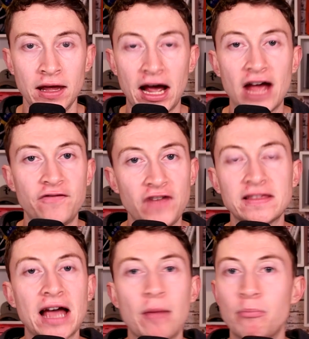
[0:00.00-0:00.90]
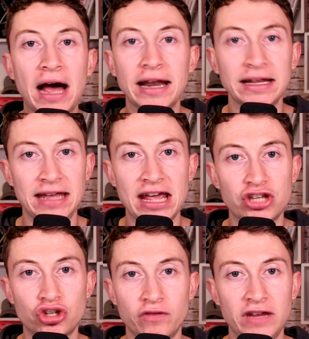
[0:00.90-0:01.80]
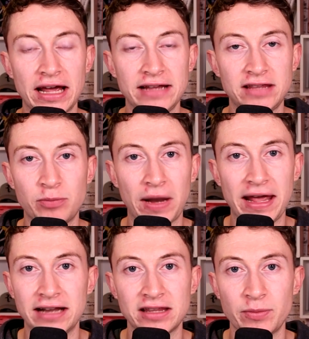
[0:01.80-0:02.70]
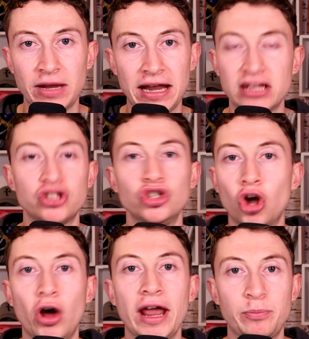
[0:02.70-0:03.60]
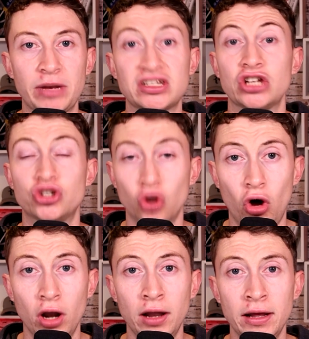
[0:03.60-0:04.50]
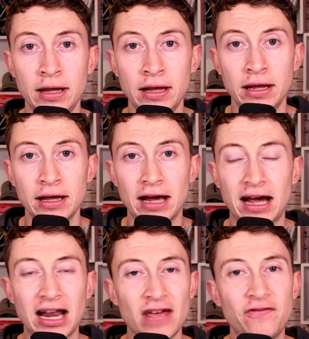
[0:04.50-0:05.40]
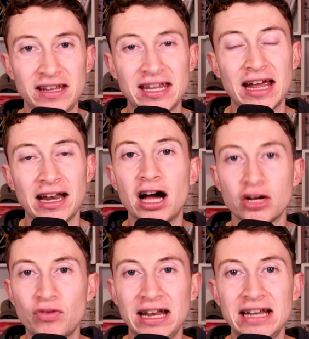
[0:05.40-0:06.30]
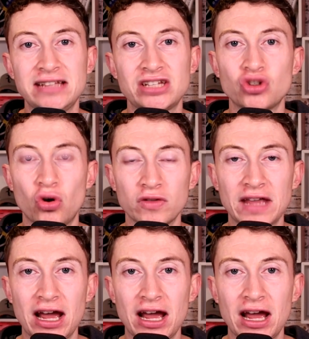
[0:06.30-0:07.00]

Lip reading: I think that manic nature of United playing at the minute is not helping us at all. And I think Ten Hag really needs to sort that